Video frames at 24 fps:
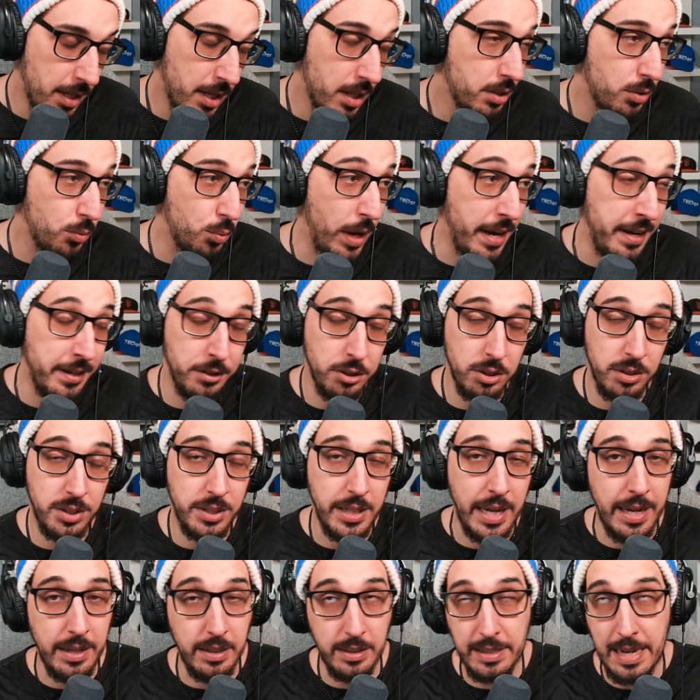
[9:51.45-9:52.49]
The Rangers
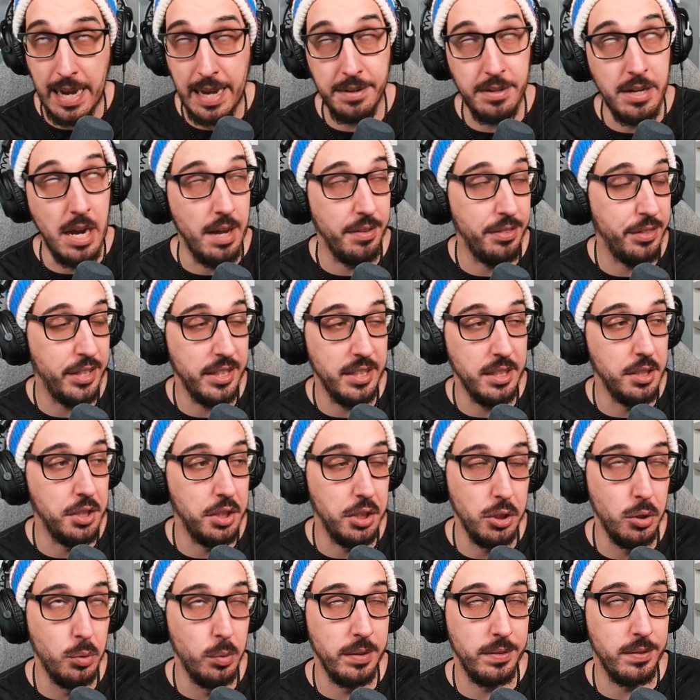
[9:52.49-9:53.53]
said it had nothing to
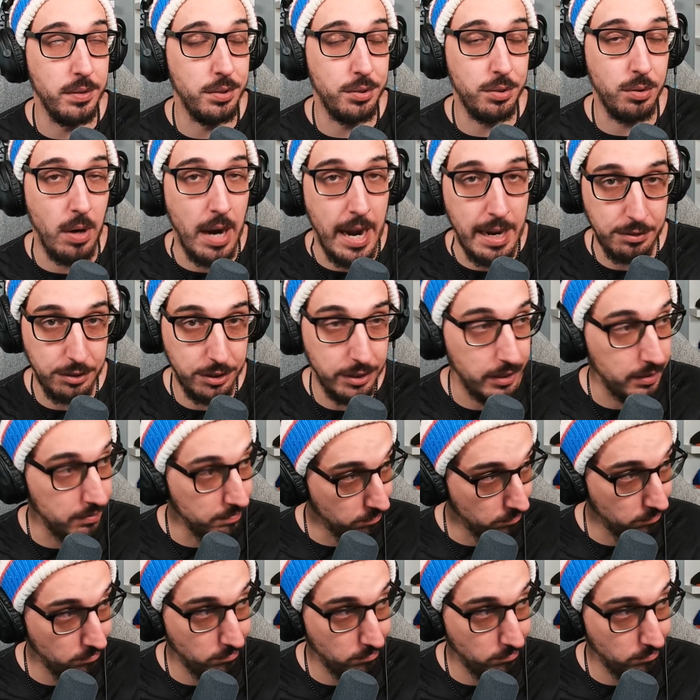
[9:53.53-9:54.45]
do with the scratching.